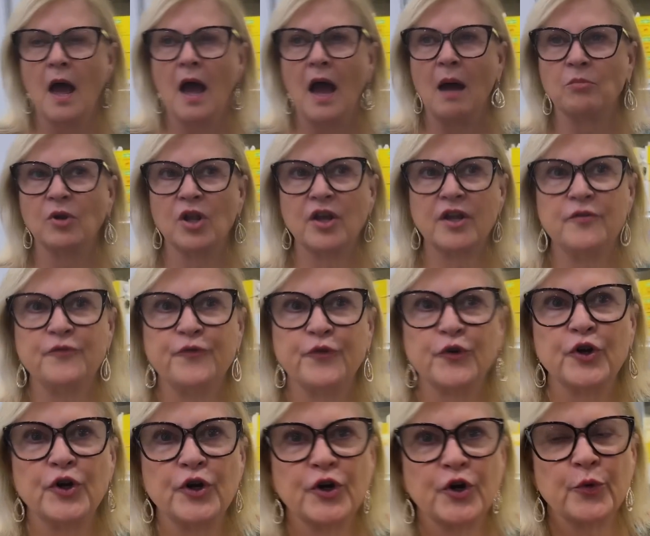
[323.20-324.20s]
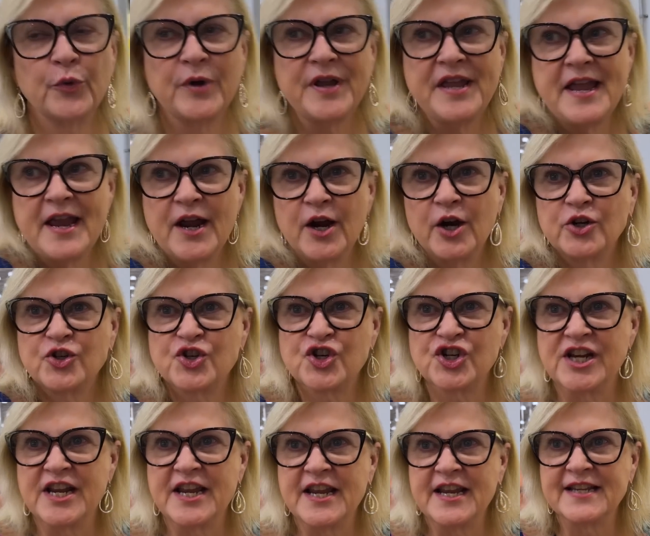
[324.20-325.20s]
I'm looking for Gruyere
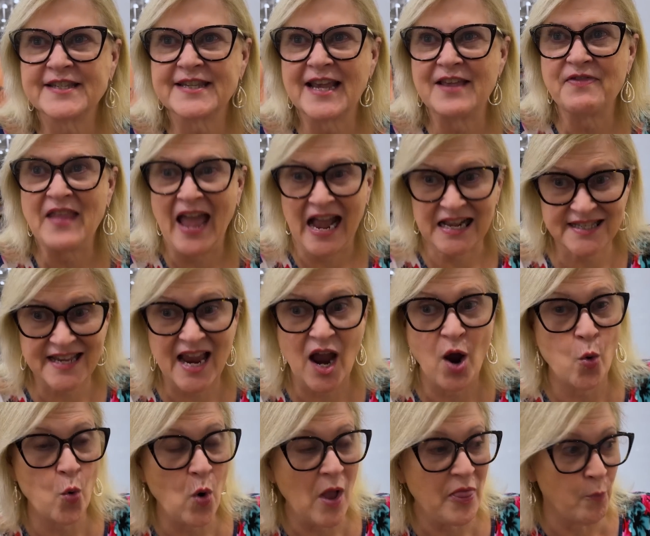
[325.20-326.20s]
cheese, and that's how